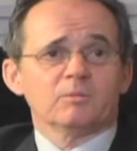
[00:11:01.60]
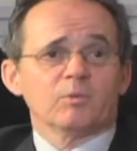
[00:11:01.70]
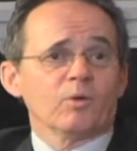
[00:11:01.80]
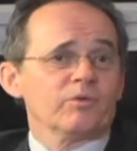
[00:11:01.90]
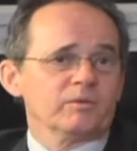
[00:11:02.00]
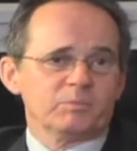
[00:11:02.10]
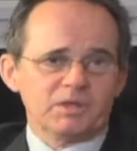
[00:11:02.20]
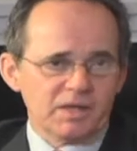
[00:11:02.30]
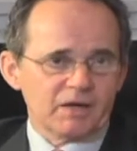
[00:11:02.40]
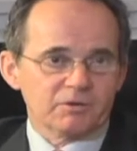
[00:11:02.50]
both in
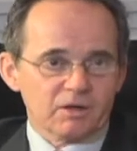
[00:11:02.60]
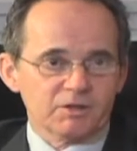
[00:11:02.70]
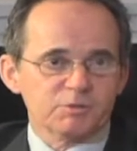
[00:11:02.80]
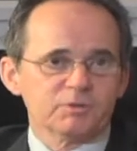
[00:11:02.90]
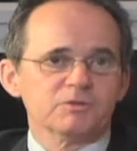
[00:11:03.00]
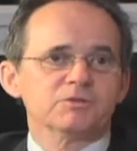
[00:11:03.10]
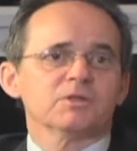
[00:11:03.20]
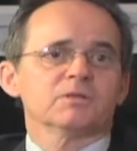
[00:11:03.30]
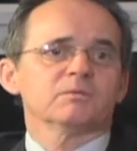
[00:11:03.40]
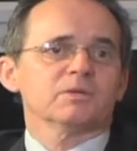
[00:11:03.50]
pediatric hospitals.
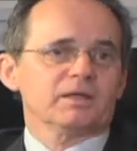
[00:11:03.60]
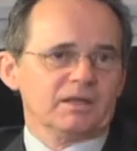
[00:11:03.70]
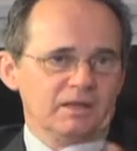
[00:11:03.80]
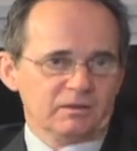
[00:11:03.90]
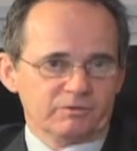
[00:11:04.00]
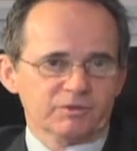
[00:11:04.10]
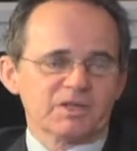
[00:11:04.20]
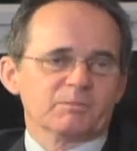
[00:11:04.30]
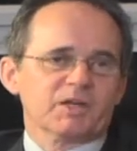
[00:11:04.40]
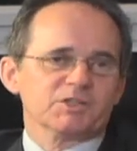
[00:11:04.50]
Again, the first
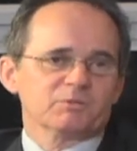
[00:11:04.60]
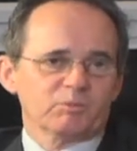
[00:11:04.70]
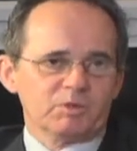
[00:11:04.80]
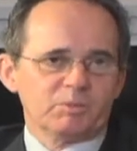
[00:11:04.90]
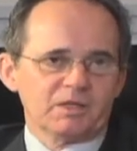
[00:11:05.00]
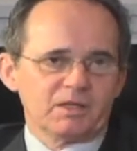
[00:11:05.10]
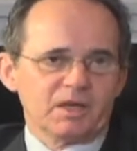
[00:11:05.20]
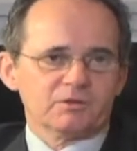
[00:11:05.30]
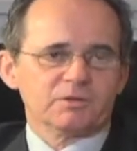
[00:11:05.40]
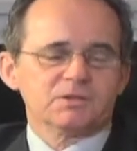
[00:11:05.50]
application will be
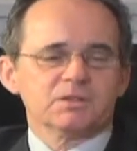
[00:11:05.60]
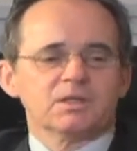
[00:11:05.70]
pediatrics.